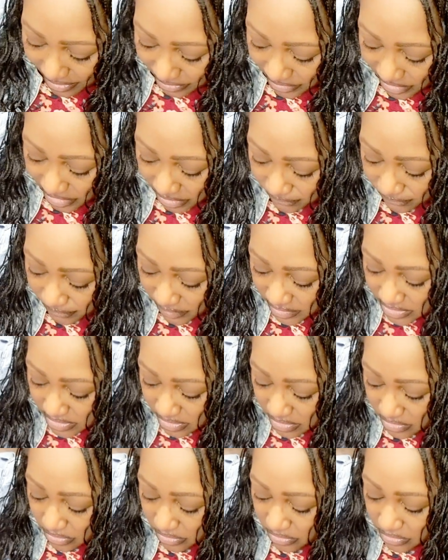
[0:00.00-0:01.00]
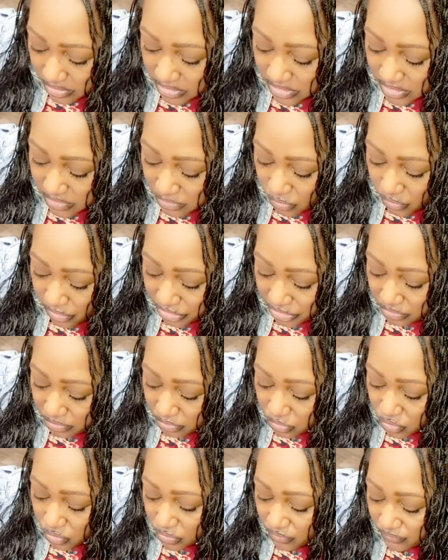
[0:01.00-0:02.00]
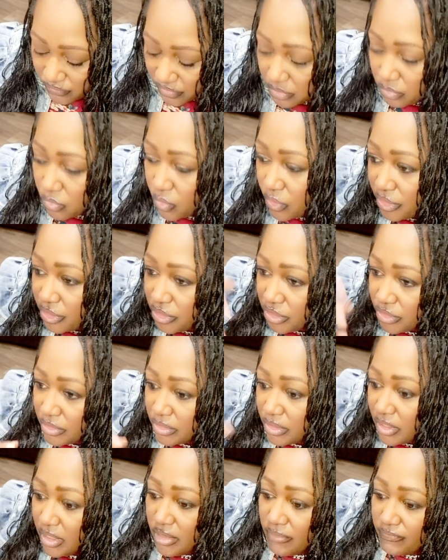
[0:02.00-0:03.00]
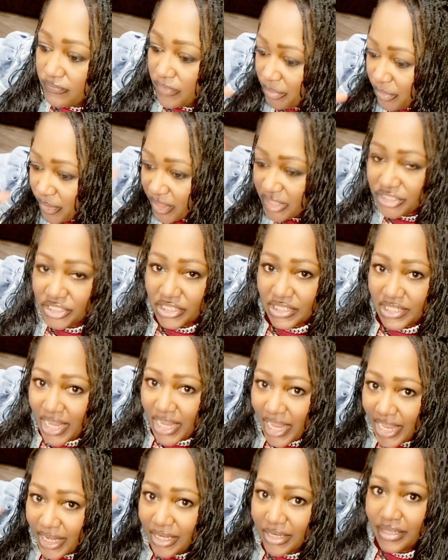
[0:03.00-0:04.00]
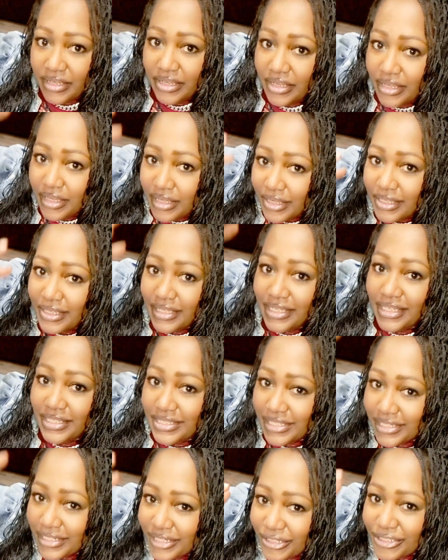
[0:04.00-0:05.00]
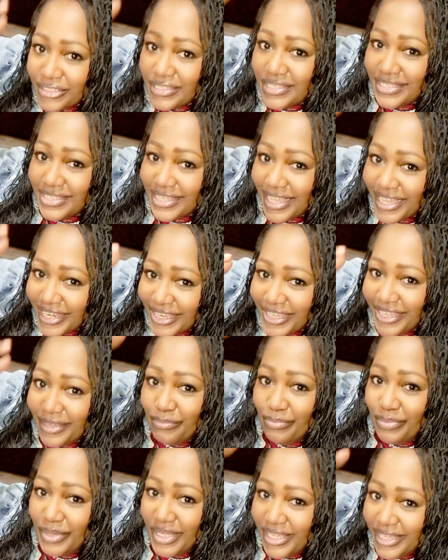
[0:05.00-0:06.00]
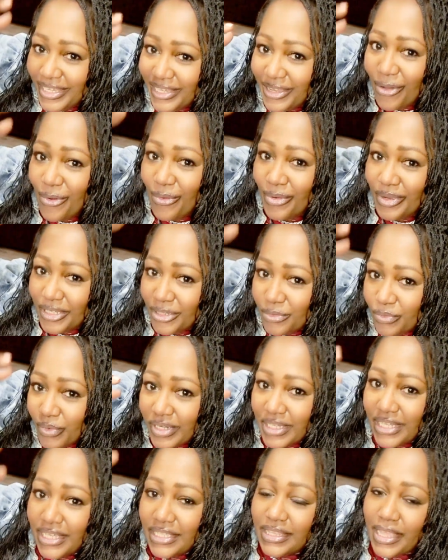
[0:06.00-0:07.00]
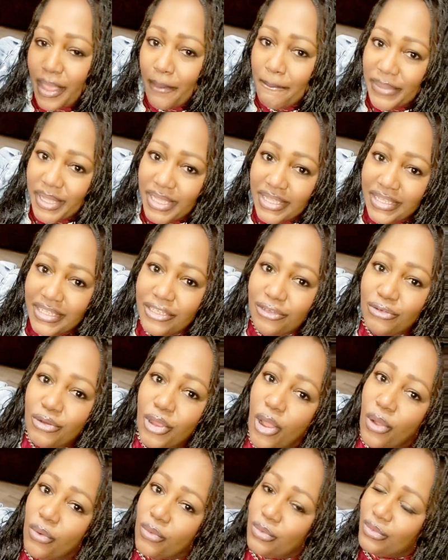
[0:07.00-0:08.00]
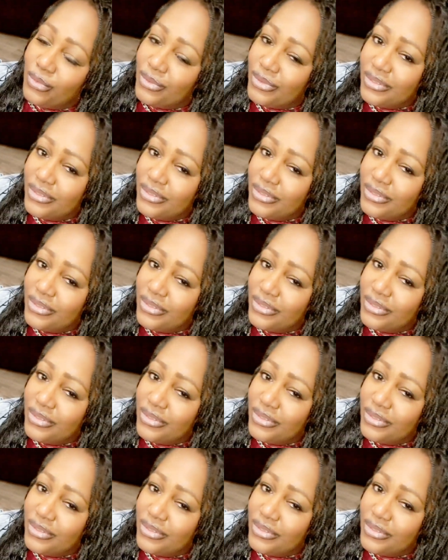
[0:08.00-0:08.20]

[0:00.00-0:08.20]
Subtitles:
Get physical, because the more you move, the more your vibration kind of gets a good steady beat going. You want to get that beat, you know.